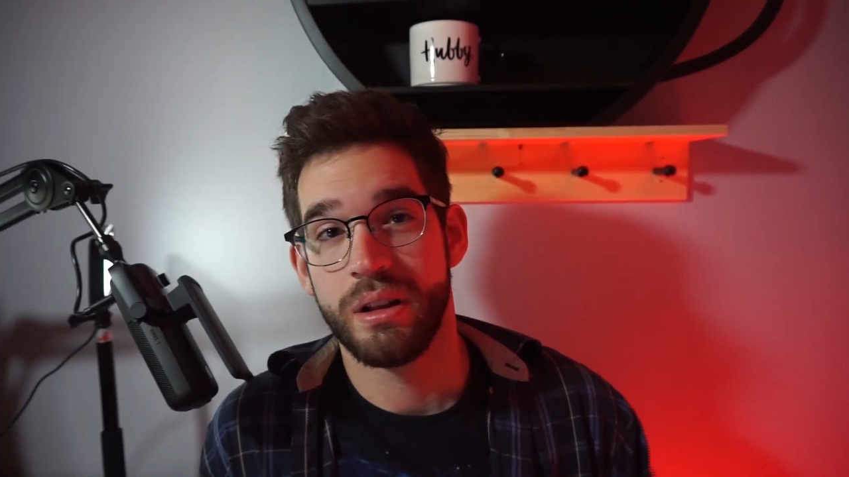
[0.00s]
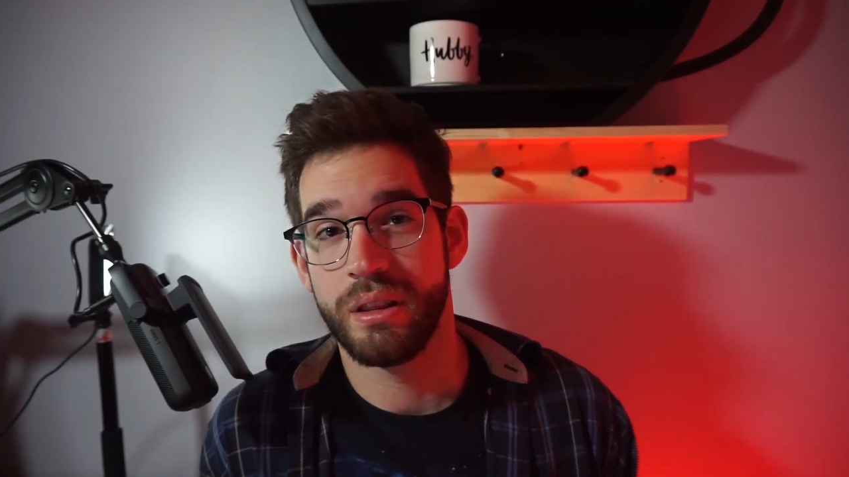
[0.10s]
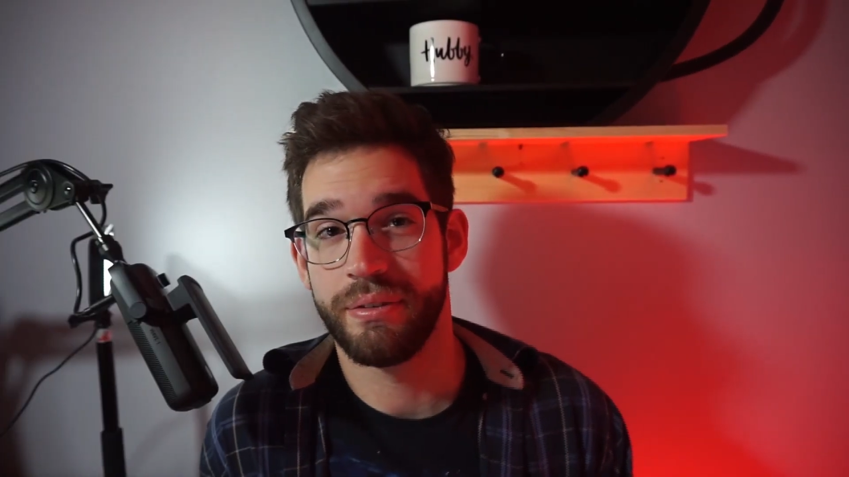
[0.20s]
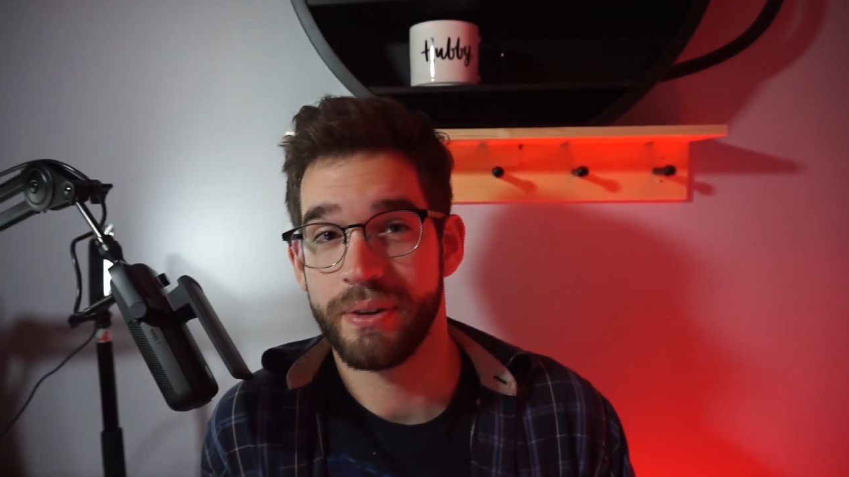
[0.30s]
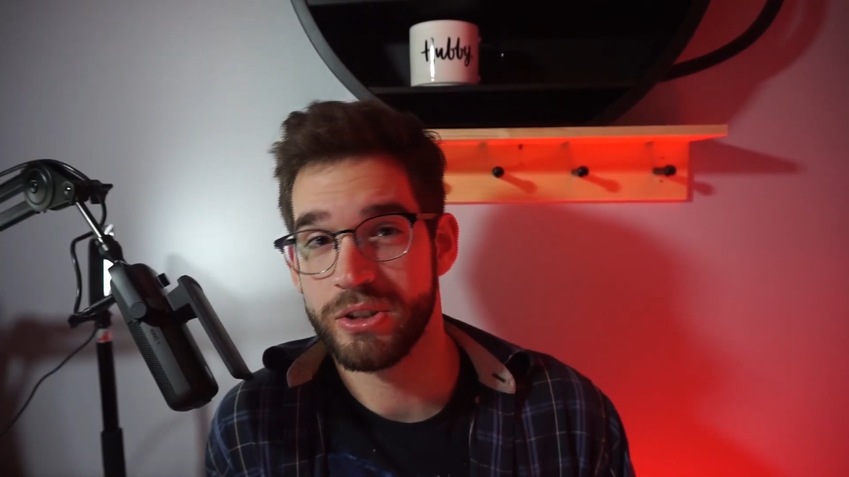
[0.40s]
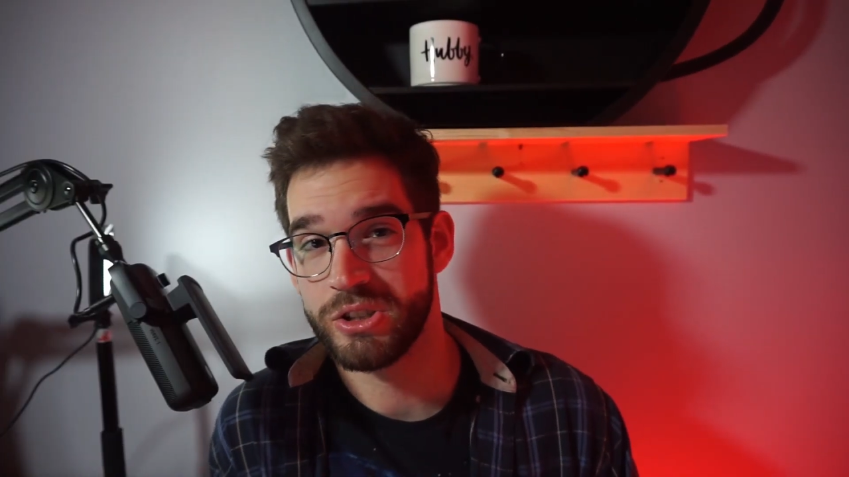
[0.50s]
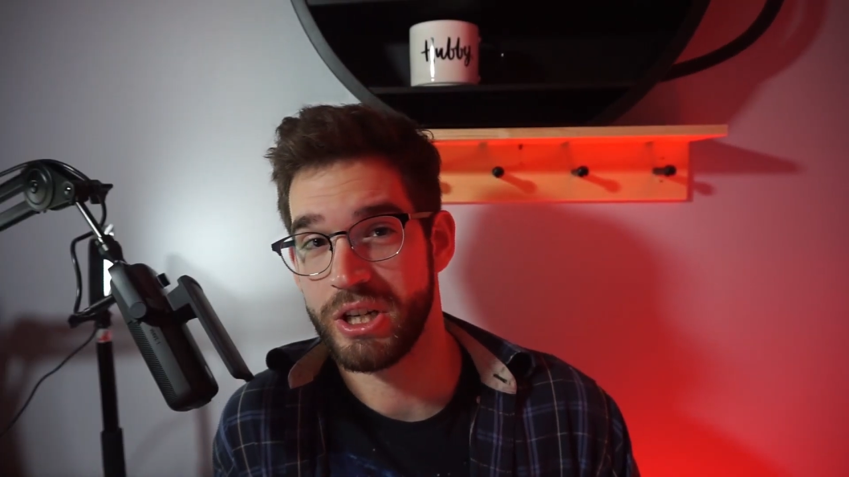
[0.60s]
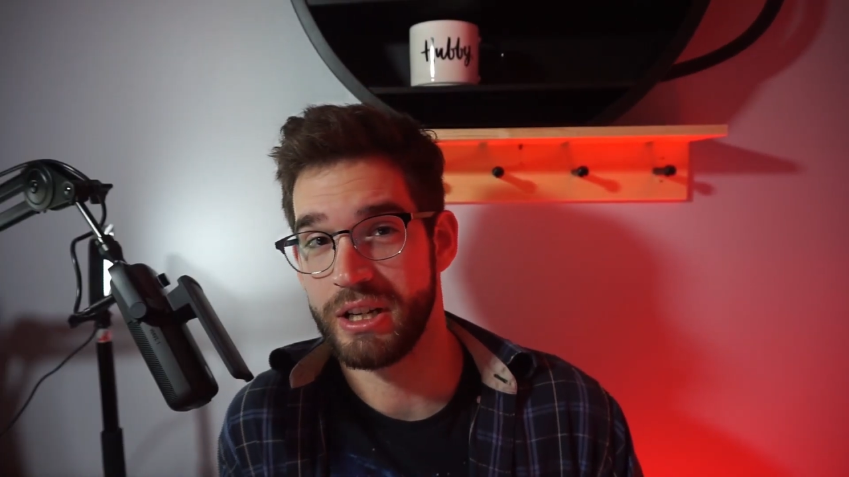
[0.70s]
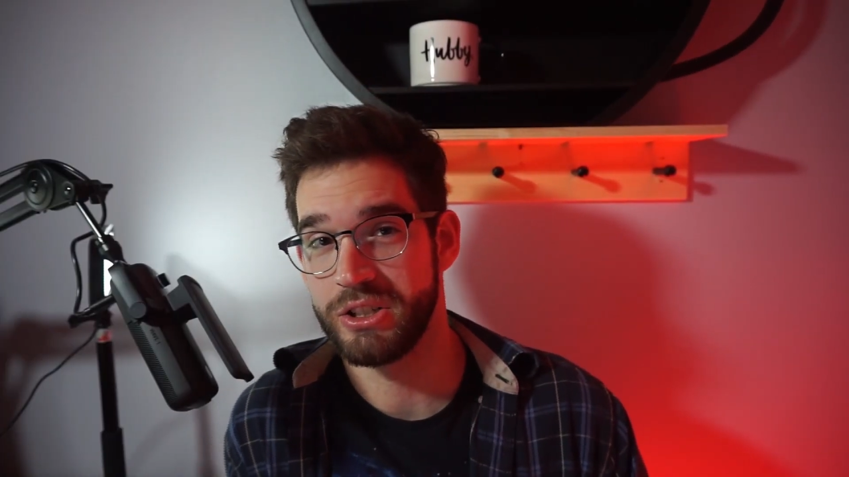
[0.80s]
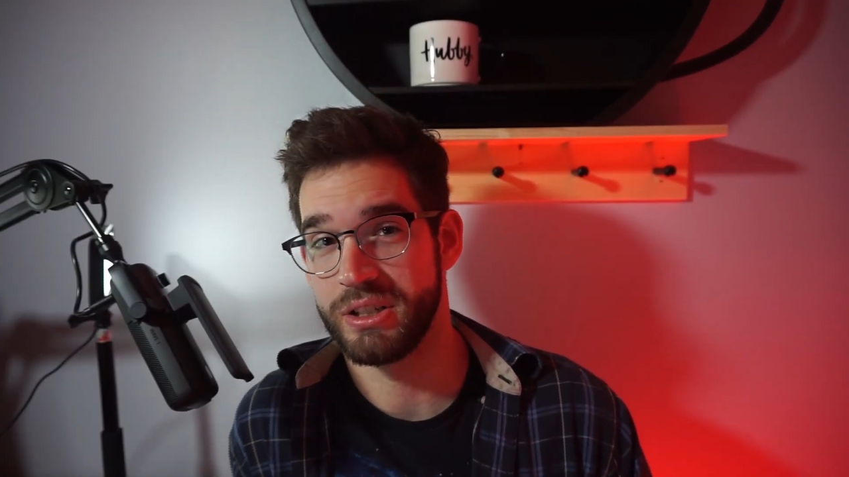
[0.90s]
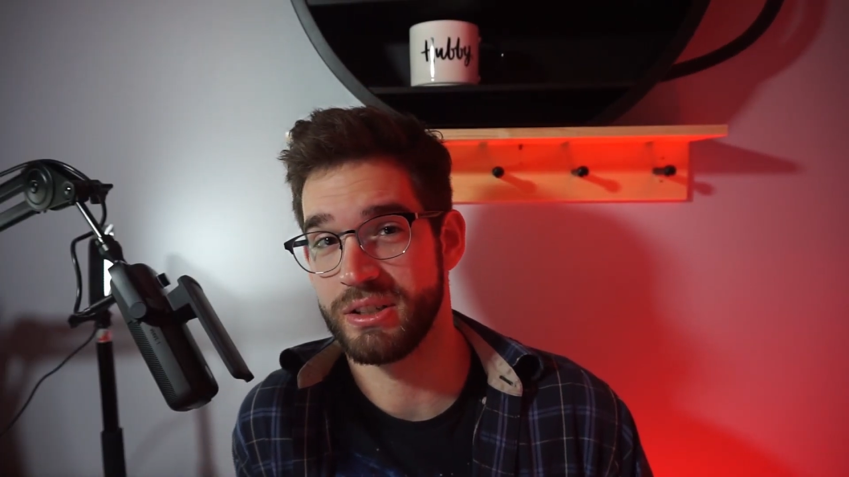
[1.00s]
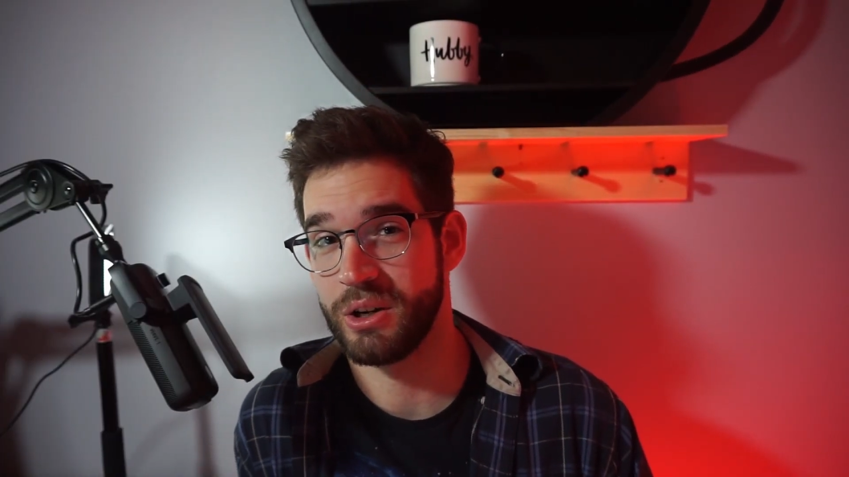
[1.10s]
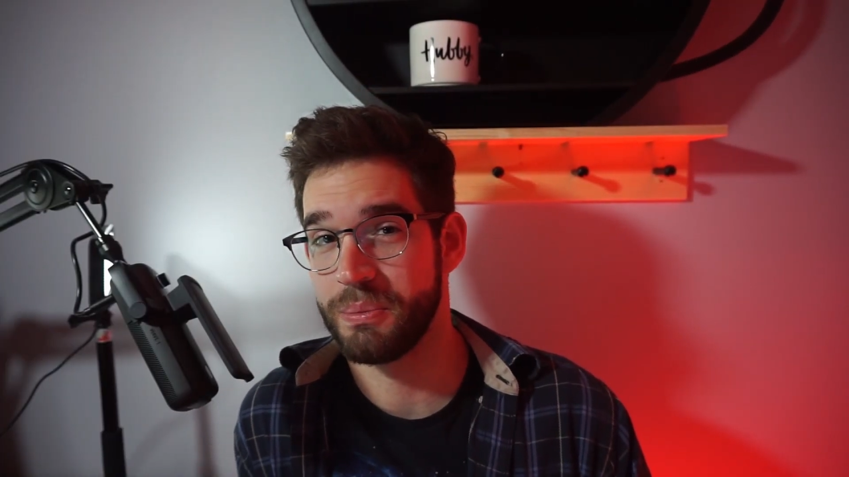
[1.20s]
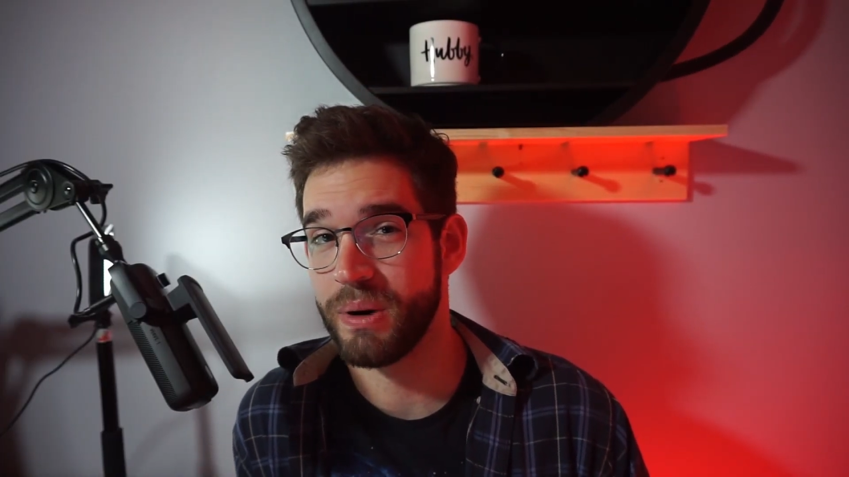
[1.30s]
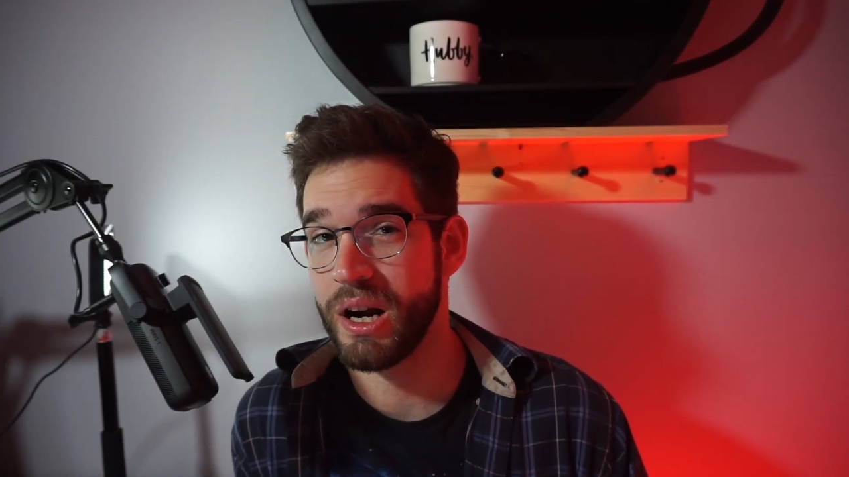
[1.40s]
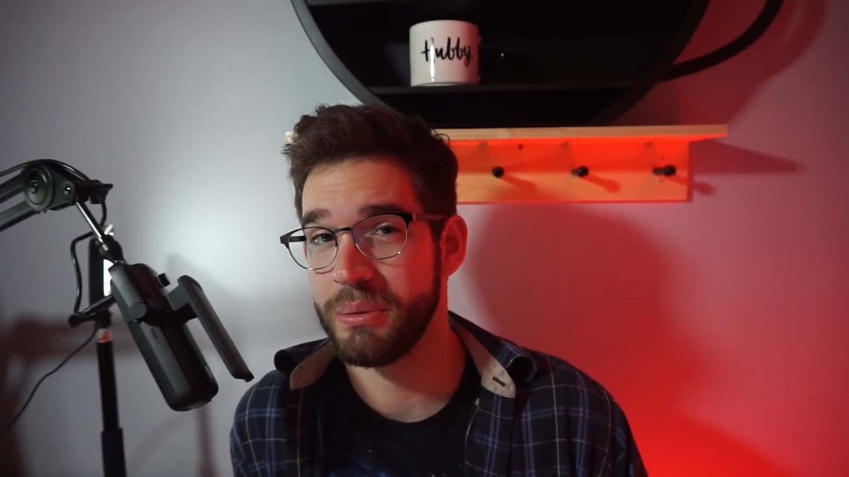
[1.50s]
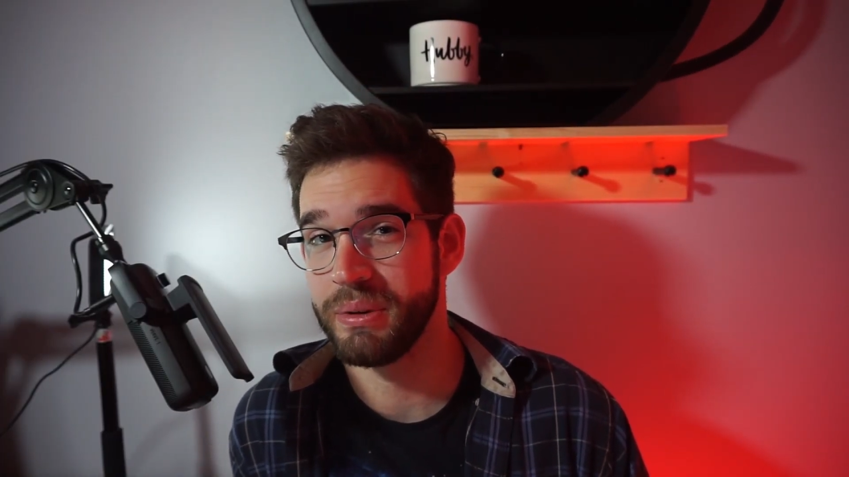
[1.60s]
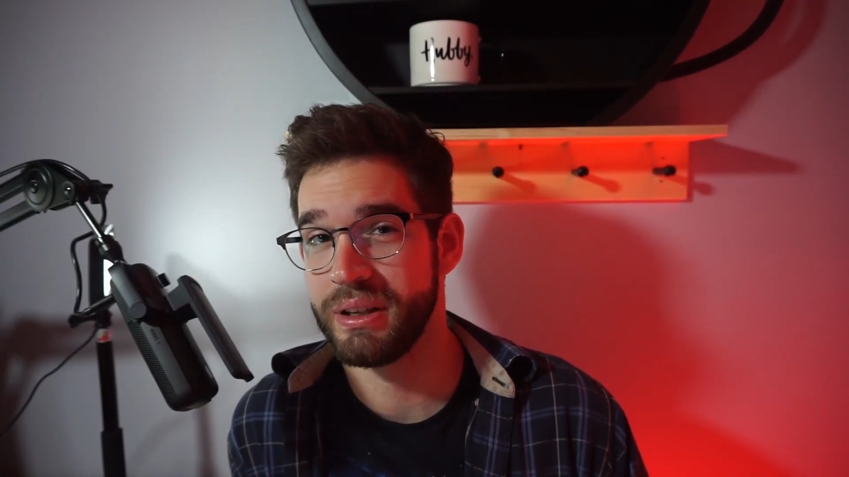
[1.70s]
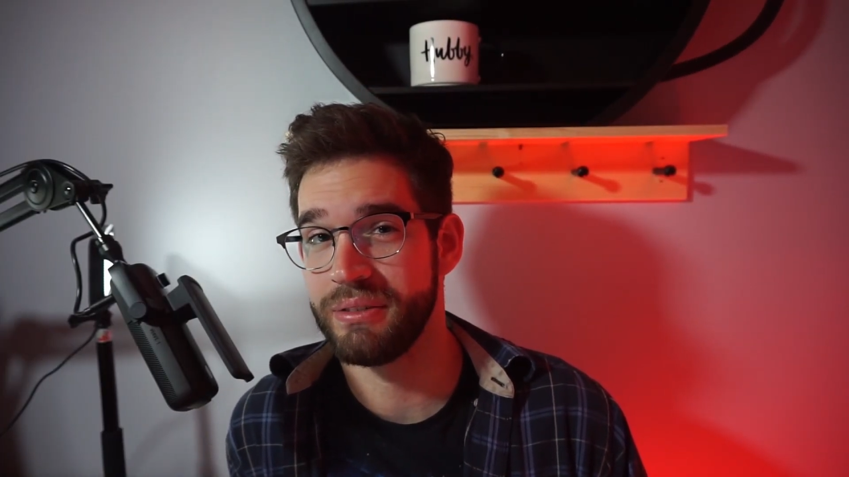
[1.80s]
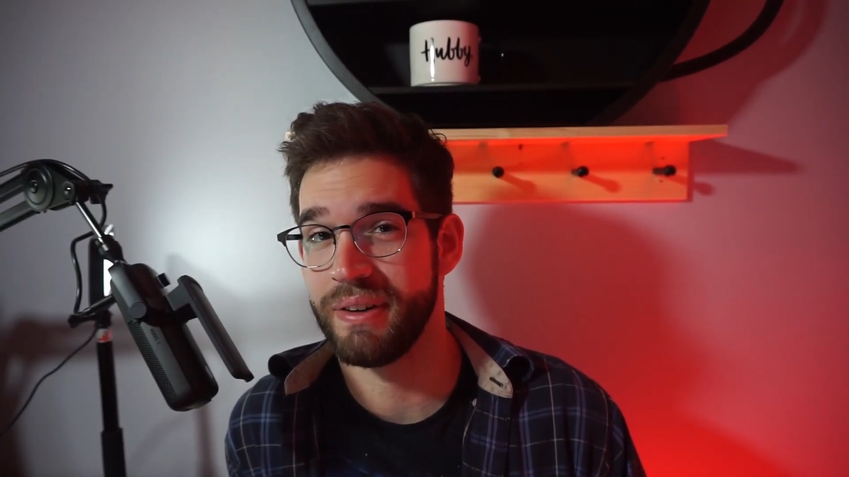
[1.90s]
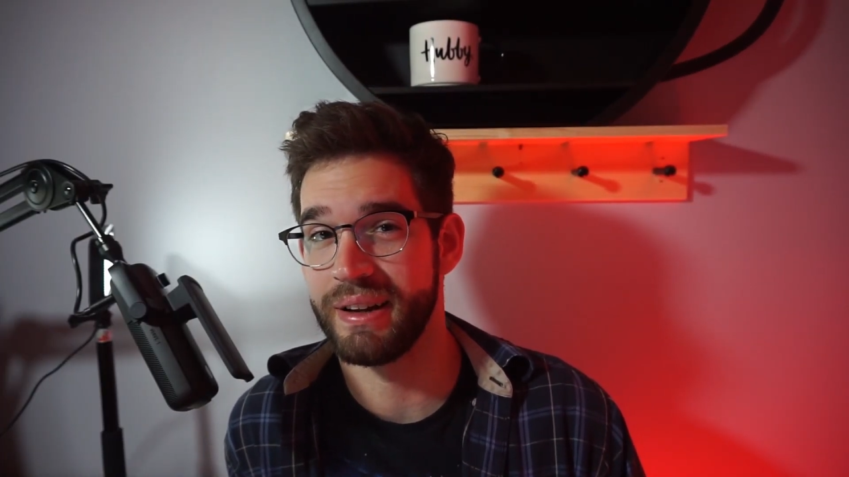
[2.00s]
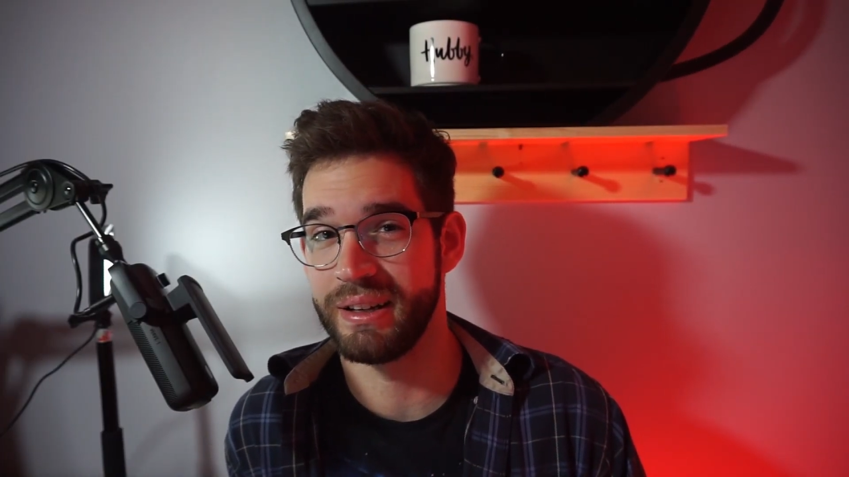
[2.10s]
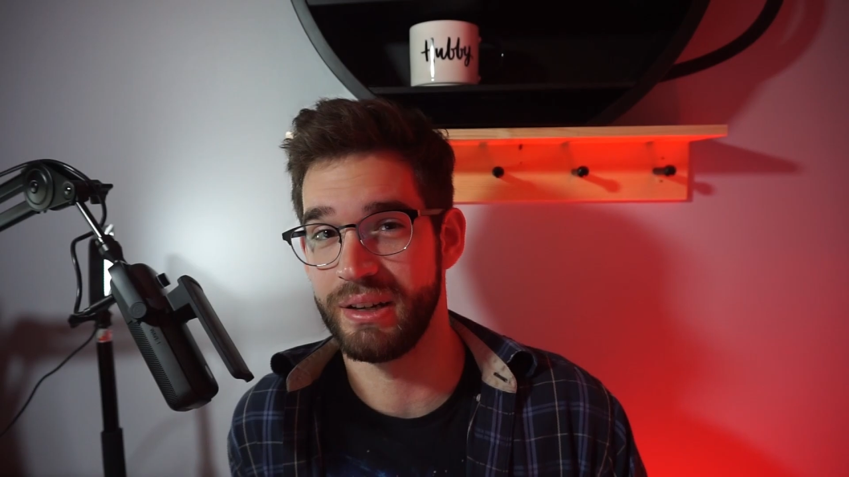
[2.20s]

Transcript: The first change is I would probably find a